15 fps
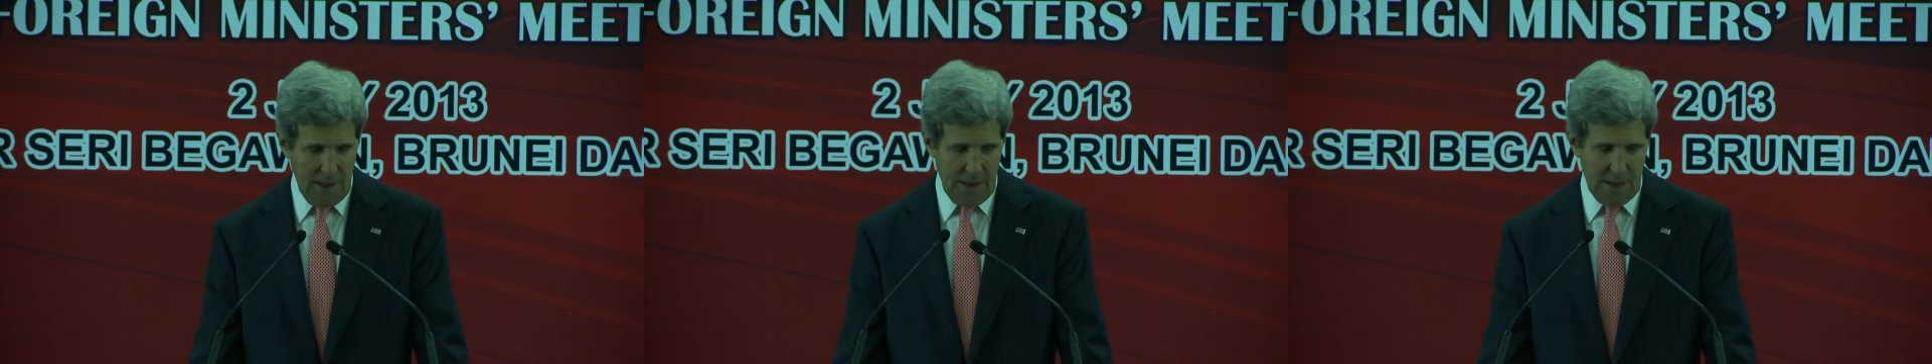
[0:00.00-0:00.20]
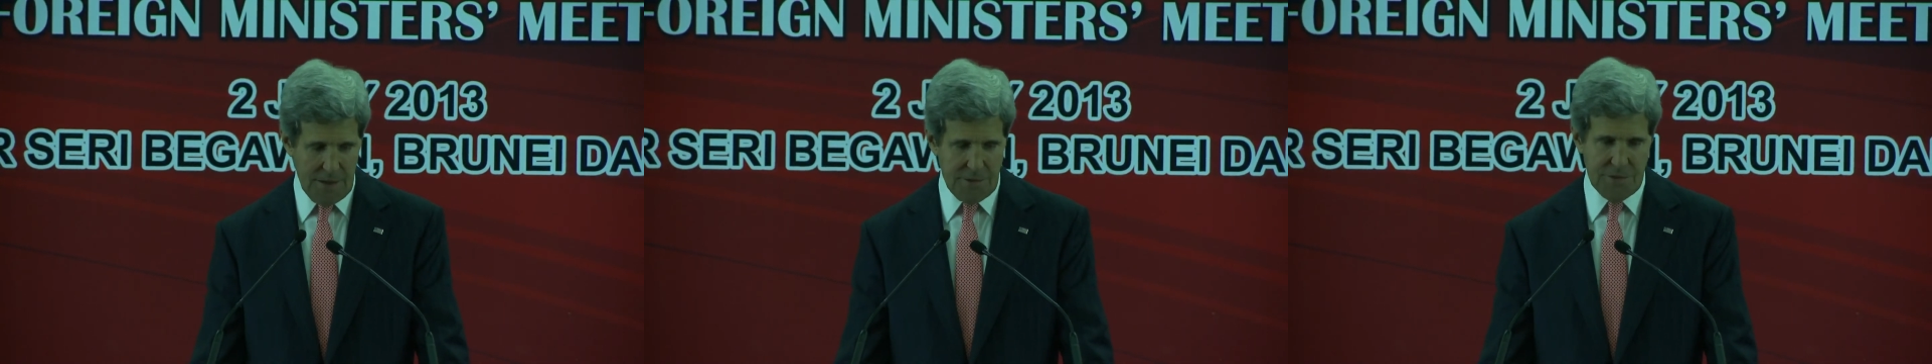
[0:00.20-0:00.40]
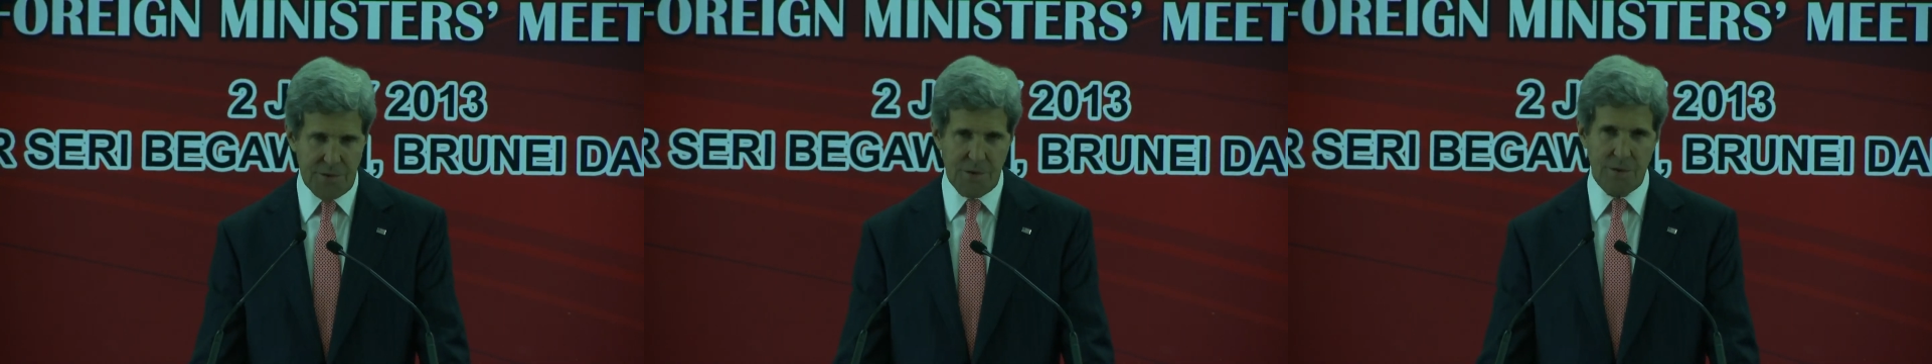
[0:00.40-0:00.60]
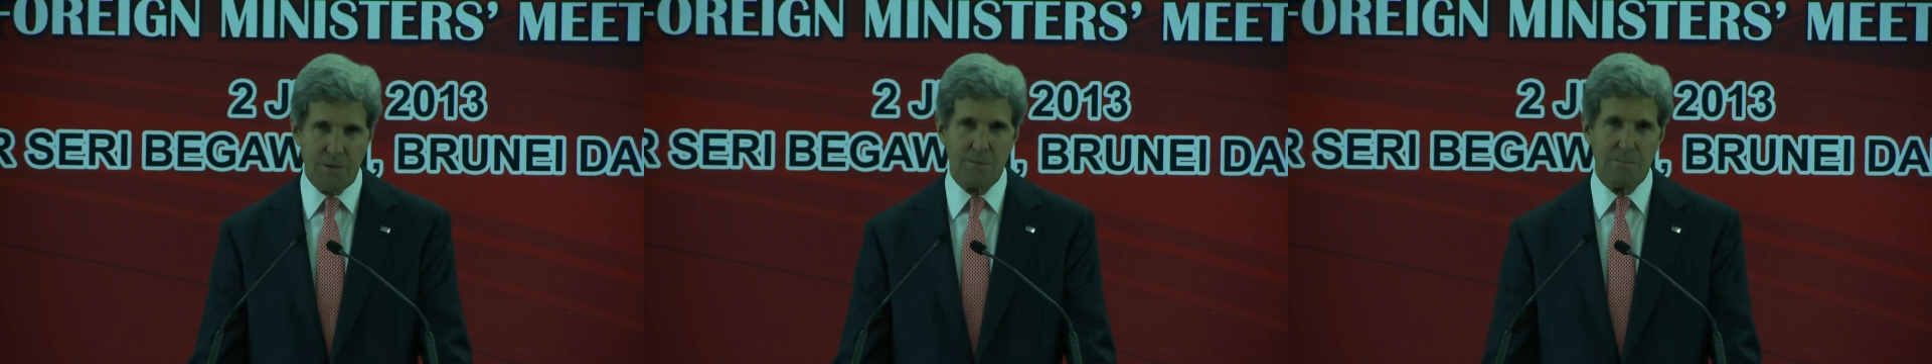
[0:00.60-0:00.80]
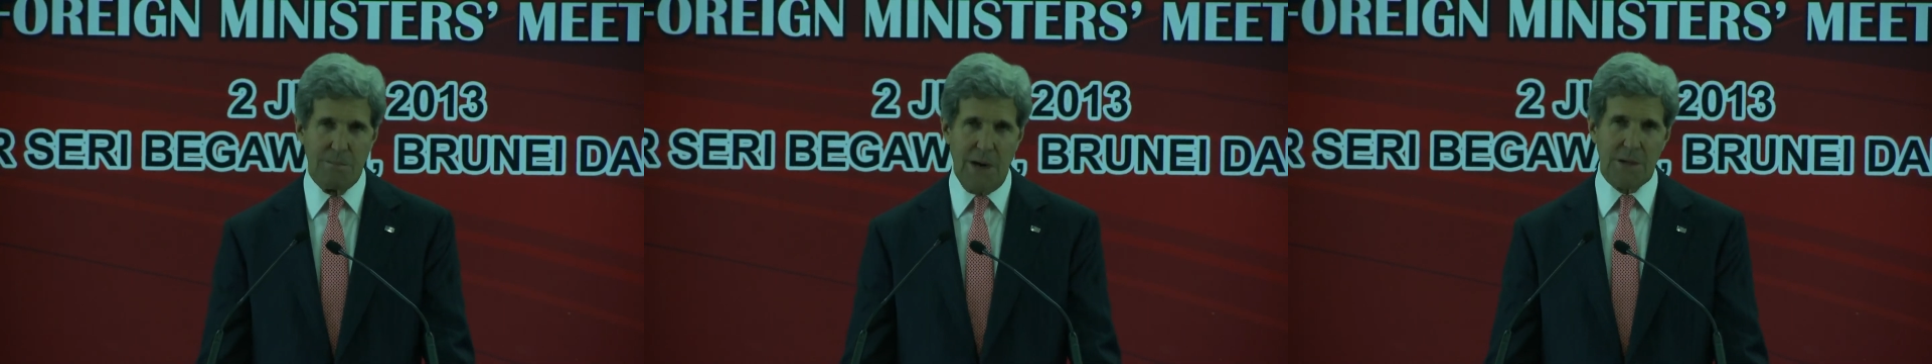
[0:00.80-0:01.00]
and to
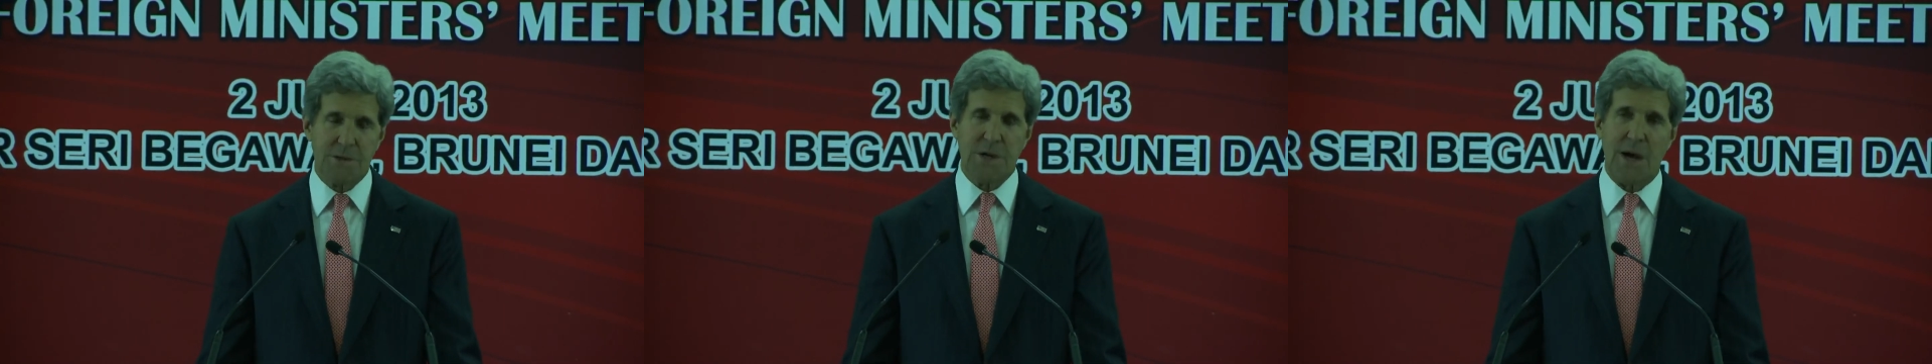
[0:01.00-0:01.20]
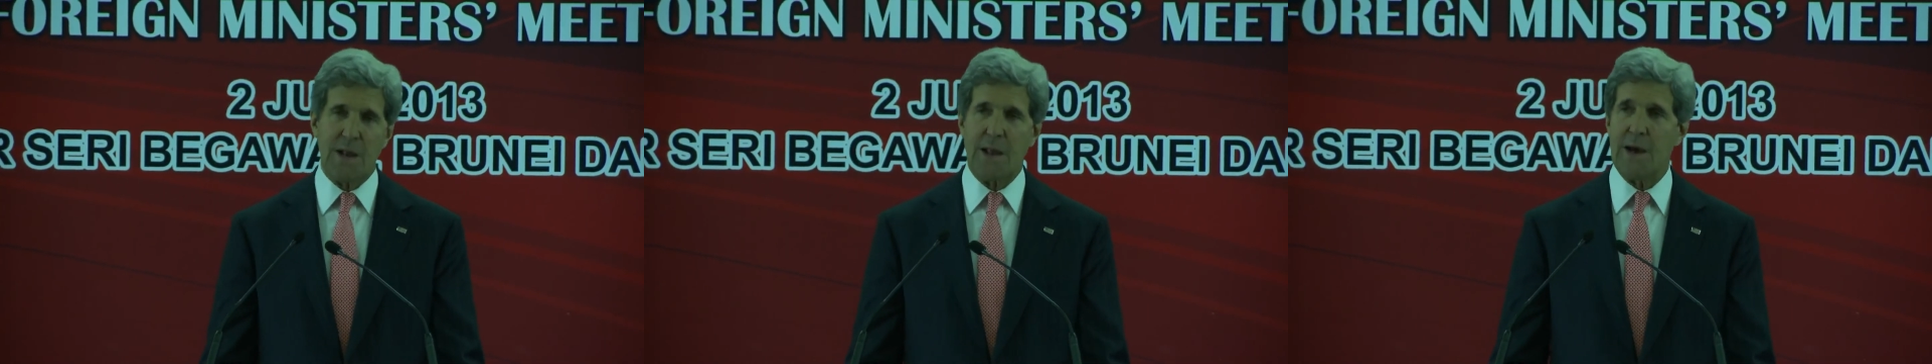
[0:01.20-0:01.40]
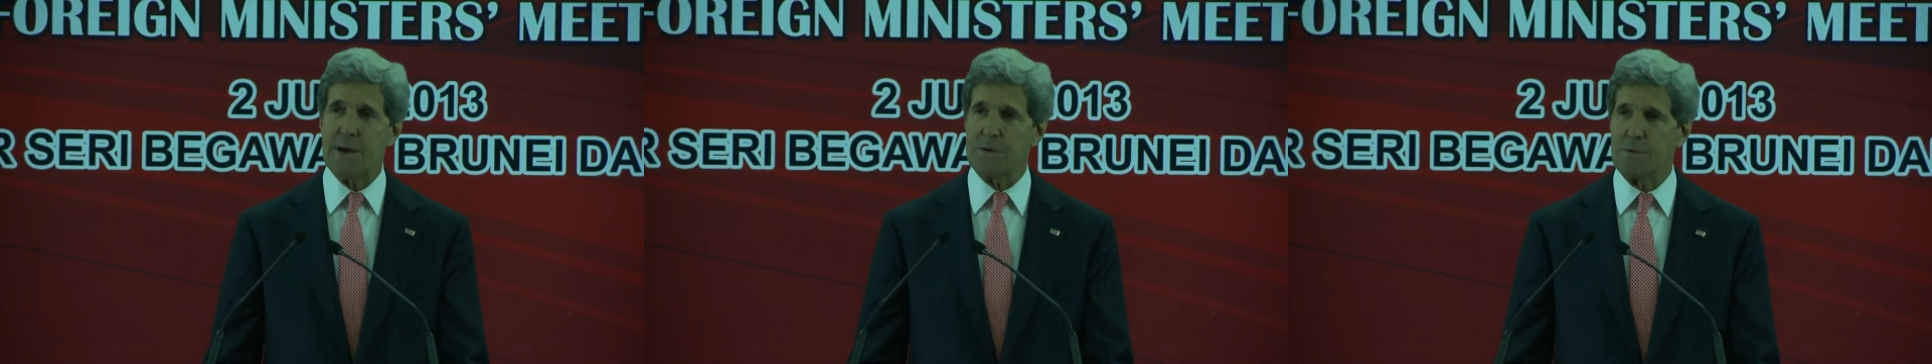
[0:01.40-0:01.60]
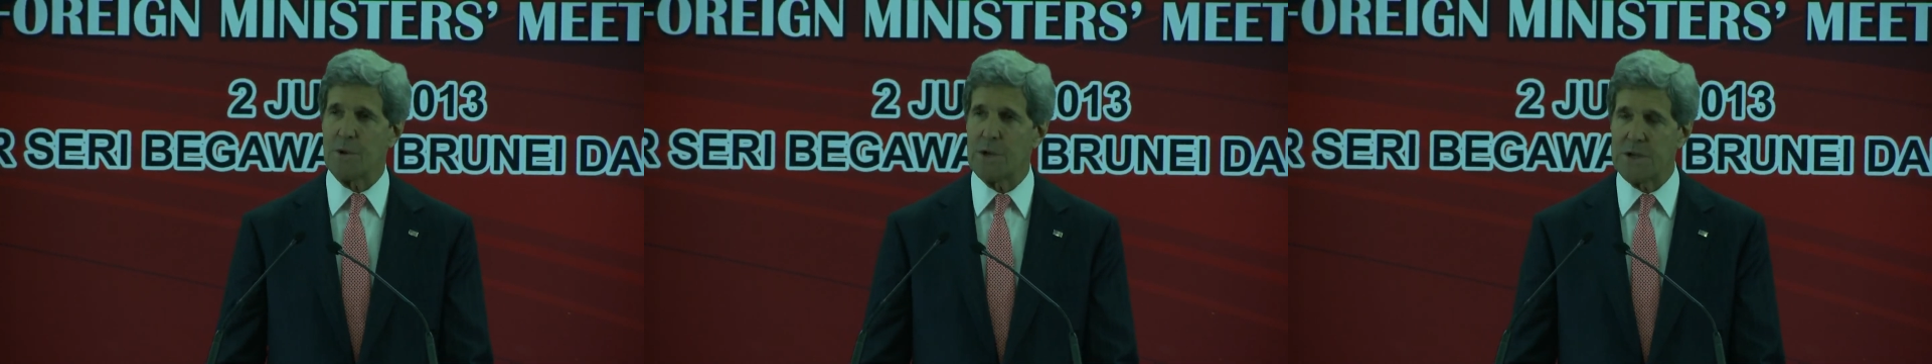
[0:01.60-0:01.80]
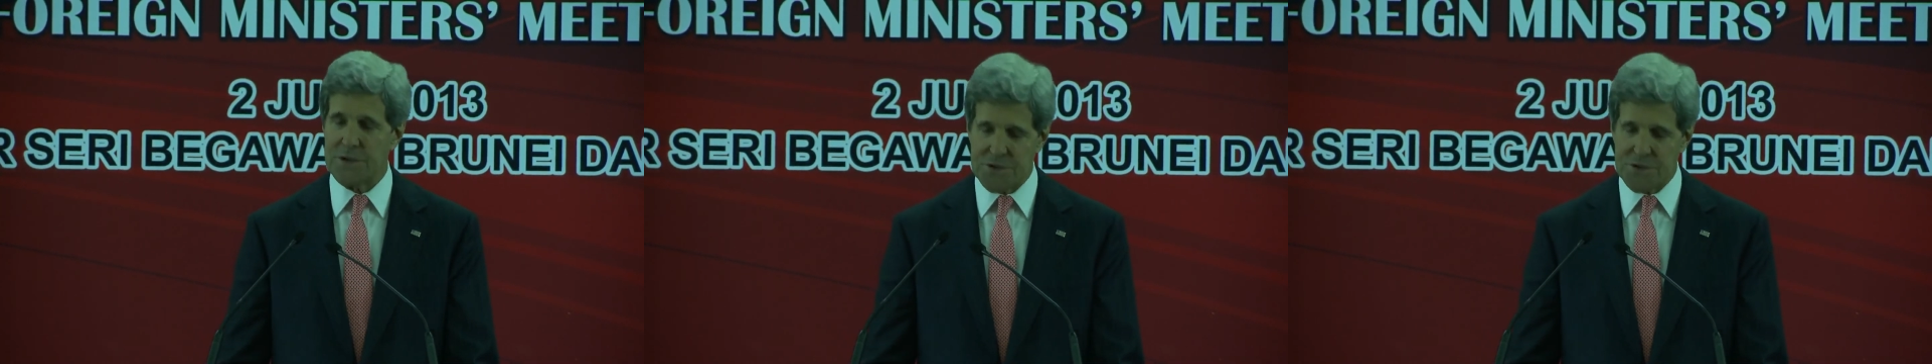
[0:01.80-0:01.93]
multilateral